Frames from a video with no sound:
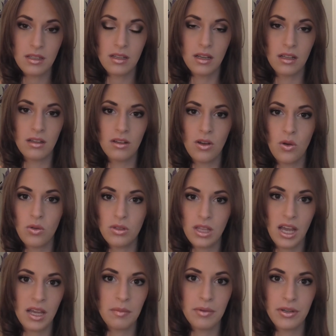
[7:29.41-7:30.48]
a whole
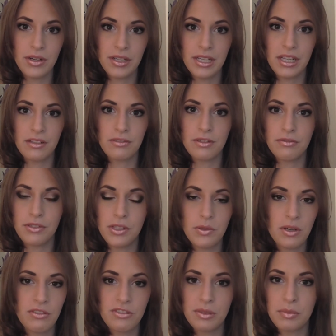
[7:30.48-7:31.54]
library and
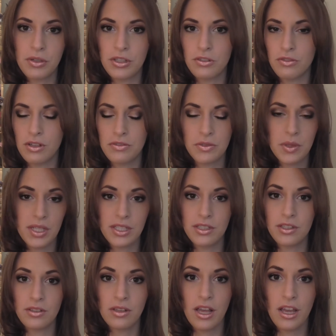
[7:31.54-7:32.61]
review every book you've ever read
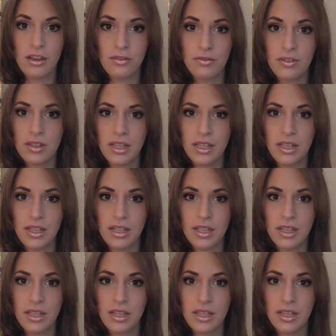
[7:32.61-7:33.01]
in your life,